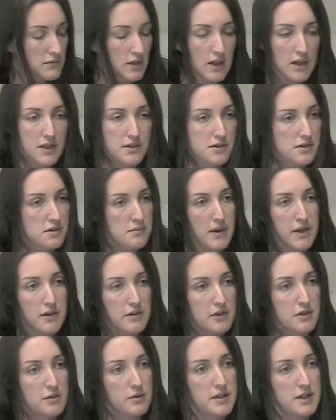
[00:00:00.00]
It doesn't matter
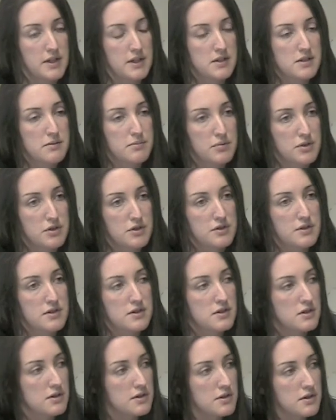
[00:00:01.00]
who it is, but
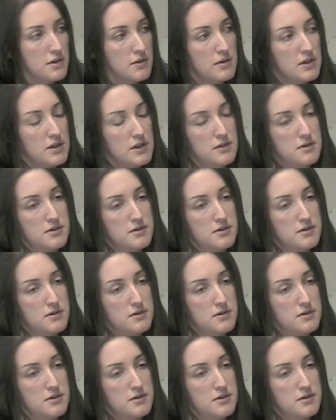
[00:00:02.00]
just the sooner you